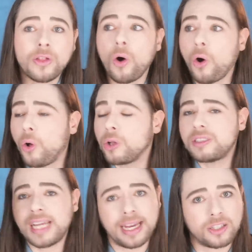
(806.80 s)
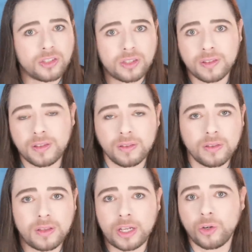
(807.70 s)
the whole text
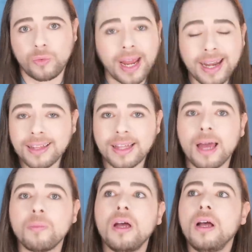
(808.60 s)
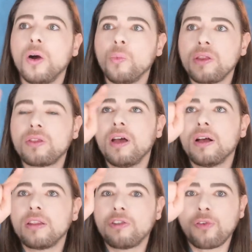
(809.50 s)
that you're writing them with
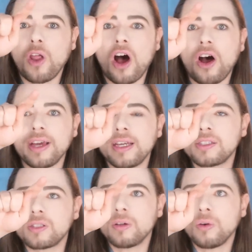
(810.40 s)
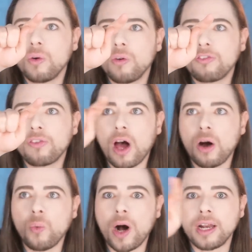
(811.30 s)
the flaw is
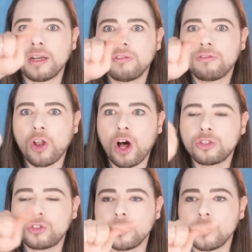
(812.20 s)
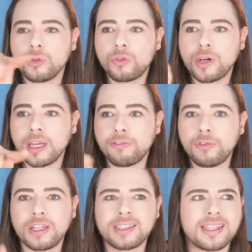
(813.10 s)
flaw one, flaw two, three.
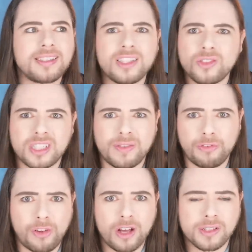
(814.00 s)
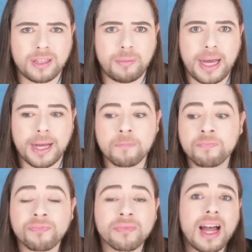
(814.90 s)
There's like six or seven flaws on the bag.
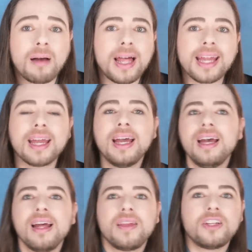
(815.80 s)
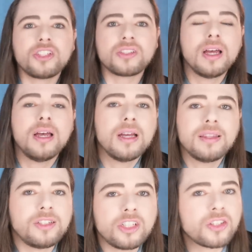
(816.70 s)
I'm like, they're just
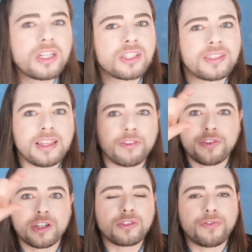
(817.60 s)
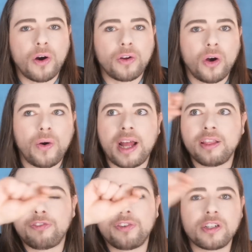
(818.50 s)
they're just gonna see the first photo
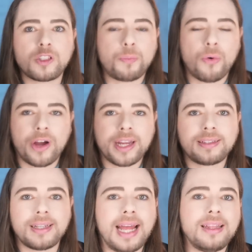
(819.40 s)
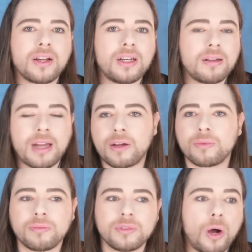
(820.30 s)
and the first point and they're gonna like
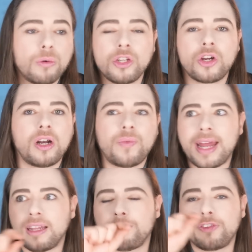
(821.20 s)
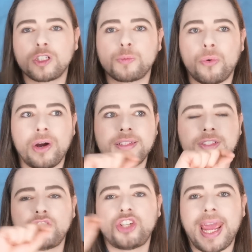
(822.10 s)
oh, you're going to write in the first
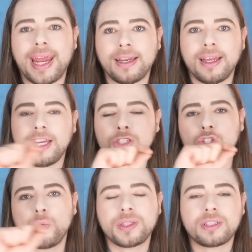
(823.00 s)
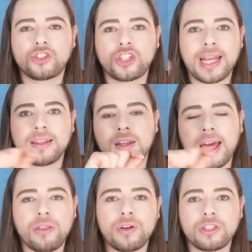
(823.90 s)
point chain, issue with the chain. The
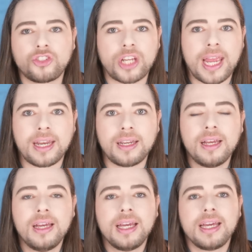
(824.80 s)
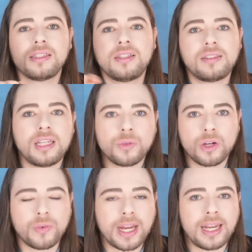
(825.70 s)
leather in the chain is
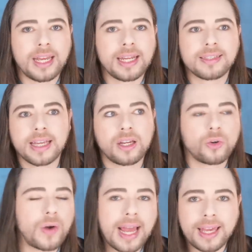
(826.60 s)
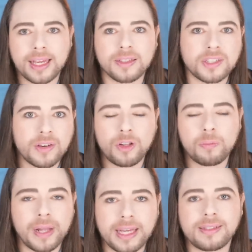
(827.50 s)
deteriorating. It's like cracking in
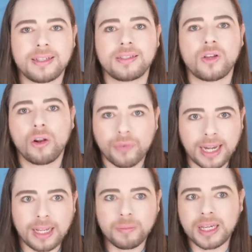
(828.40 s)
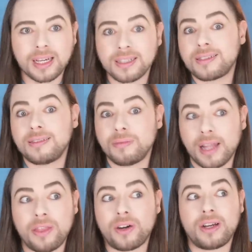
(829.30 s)
several places already because the
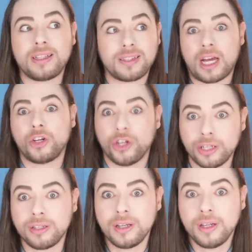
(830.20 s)
leather is not good.